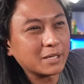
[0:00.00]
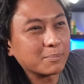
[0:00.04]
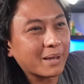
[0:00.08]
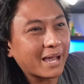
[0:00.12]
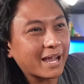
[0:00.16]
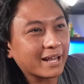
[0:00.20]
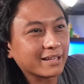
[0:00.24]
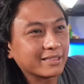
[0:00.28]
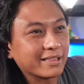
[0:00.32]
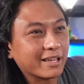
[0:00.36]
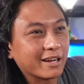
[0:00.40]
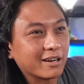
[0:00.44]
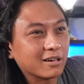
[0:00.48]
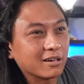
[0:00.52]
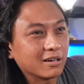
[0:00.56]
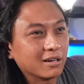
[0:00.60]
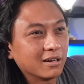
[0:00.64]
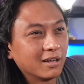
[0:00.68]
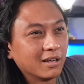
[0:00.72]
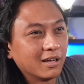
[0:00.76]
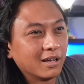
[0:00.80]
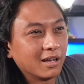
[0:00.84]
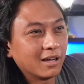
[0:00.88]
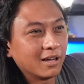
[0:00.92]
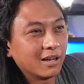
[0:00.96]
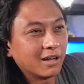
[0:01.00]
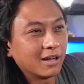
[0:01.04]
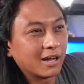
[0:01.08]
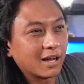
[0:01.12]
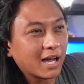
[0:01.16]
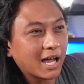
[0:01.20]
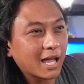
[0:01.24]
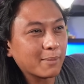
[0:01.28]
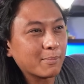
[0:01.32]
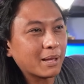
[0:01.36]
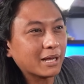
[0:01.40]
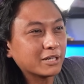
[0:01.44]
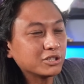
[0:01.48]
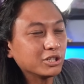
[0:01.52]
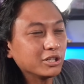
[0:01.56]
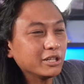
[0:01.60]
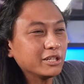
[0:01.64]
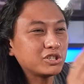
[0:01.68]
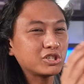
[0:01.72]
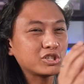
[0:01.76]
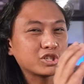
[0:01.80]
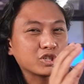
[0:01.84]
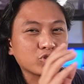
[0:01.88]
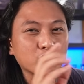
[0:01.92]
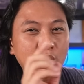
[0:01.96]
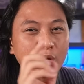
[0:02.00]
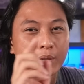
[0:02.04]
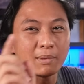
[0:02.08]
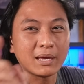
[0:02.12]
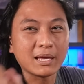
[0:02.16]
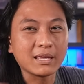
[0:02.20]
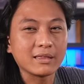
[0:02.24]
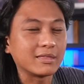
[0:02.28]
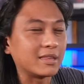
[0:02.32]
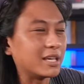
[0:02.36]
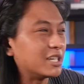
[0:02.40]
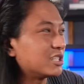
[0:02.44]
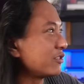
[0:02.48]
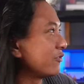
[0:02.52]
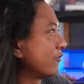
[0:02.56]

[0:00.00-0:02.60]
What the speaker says: back there? I'm actually streaming this